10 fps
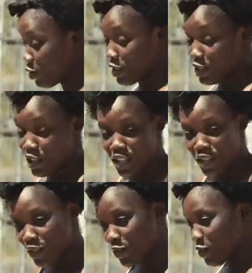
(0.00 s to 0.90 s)
You don't
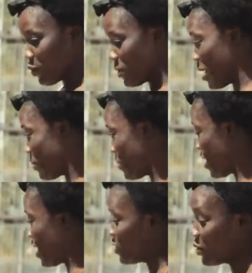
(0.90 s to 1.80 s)
even know me happy
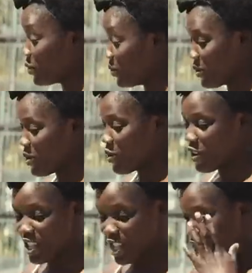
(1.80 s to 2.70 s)
right now.
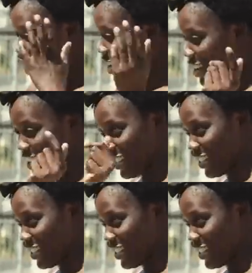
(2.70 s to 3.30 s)
Overjoy.